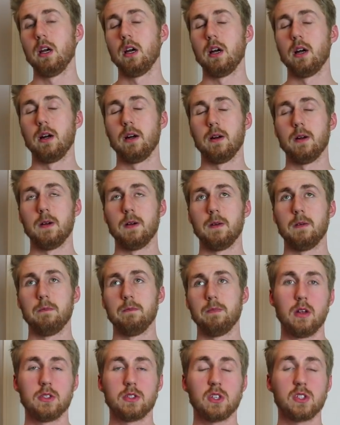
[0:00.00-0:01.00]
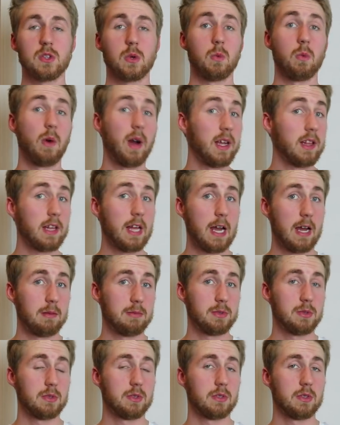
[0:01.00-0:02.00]
Um, there's also White
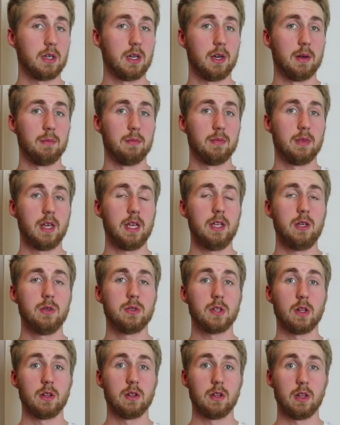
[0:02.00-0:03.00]
Labs. Um, they use